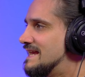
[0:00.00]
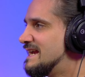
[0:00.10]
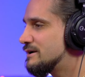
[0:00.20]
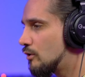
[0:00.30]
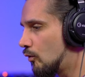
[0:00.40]

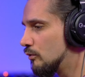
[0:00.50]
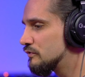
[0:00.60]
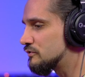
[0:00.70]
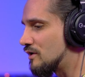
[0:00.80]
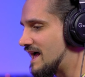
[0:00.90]
it
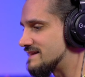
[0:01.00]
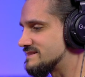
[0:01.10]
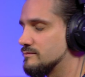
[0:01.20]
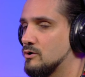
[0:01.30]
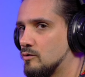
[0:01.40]
also has
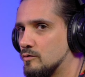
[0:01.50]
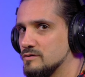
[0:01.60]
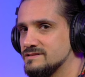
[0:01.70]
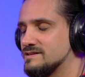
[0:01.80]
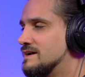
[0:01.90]
some
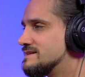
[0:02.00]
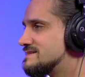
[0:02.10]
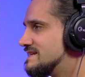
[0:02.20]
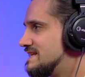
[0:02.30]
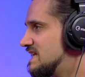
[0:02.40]
chords
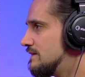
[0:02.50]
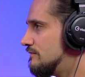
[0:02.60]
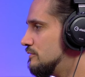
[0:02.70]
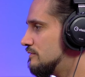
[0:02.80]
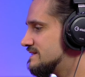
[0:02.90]
to
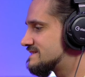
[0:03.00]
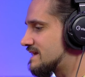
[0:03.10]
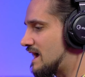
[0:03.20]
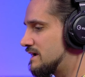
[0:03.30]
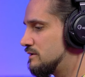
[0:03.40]
give you this
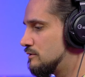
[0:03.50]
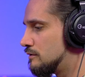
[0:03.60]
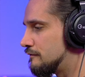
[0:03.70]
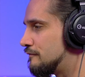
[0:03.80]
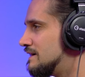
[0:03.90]
kind
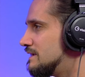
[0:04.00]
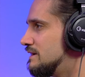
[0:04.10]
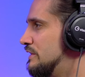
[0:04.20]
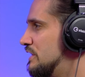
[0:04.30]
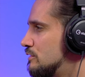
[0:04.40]
of
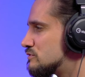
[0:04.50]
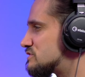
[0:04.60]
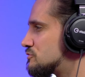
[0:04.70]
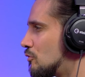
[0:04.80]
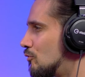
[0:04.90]
neo
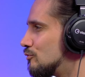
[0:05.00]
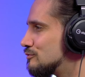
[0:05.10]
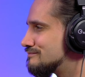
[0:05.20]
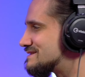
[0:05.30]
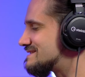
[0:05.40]

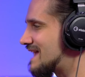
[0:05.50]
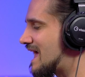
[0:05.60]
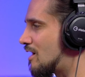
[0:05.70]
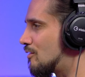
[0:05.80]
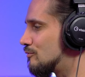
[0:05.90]
soul
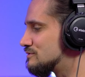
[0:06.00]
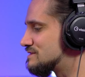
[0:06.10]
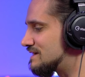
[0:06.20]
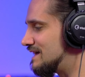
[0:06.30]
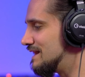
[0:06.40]

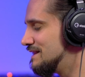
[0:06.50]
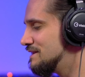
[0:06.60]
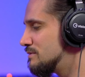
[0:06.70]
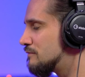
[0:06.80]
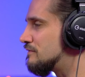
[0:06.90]
sound, a
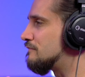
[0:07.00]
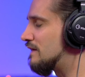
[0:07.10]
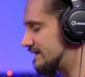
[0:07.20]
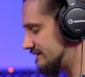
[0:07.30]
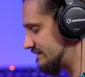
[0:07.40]
little bit of a
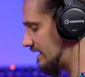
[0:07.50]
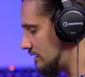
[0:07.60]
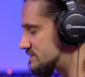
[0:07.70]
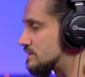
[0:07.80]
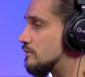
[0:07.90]
funky
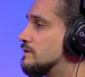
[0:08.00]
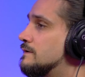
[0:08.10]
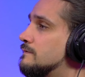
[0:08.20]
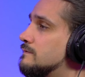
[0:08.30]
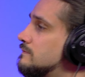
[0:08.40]
sound. So,
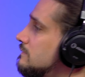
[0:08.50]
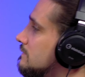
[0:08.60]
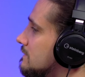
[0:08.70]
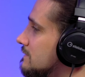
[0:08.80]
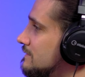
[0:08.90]

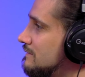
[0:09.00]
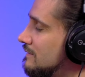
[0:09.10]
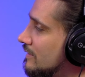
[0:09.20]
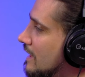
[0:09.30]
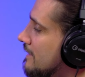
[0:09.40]

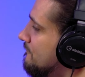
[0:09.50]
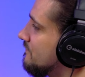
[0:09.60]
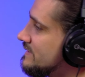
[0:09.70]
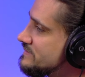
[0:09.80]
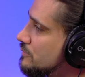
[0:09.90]
okay,
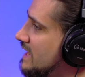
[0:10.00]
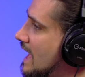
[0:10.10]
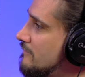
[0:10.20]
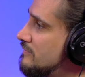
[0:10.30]
so we have